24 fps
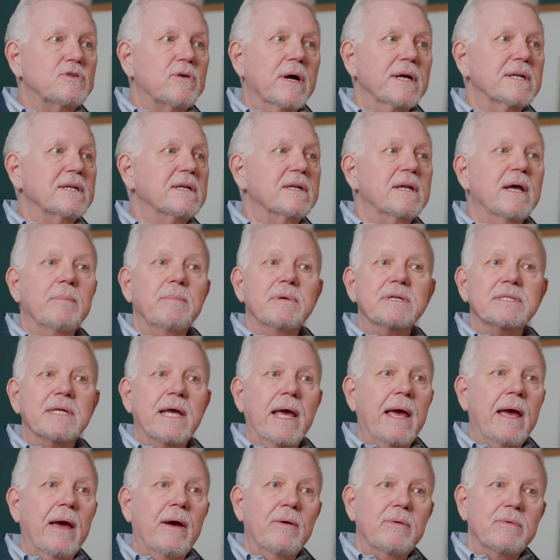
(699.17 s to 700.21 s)
trying to numb it
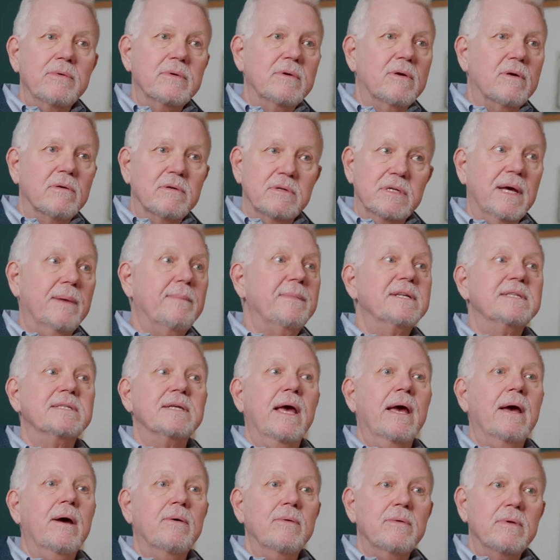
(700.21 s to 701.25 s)
down or dumb it
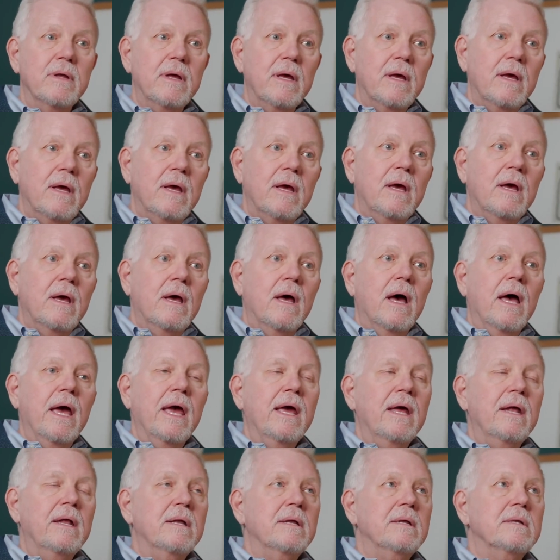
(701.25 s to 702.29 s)
down
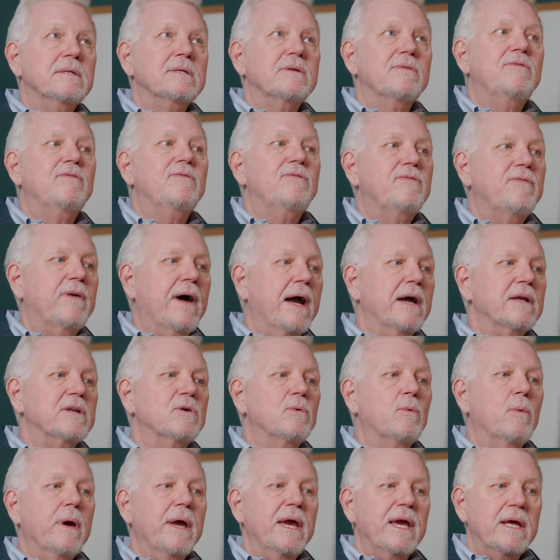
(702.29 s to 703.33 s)
and find
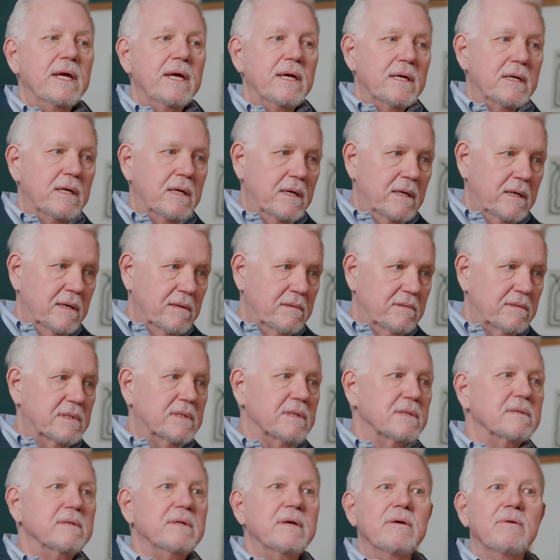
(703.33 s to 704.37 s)
a way
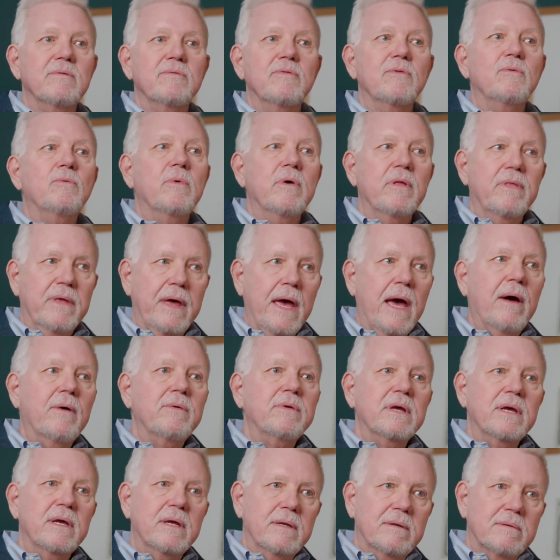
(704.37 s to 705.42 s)
to live
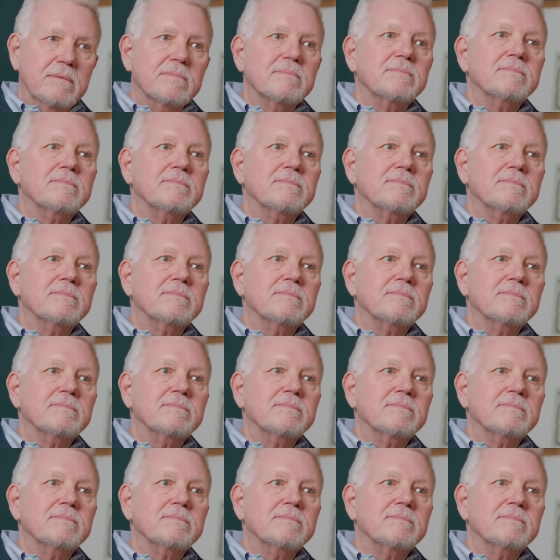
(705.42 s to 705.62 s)
without it.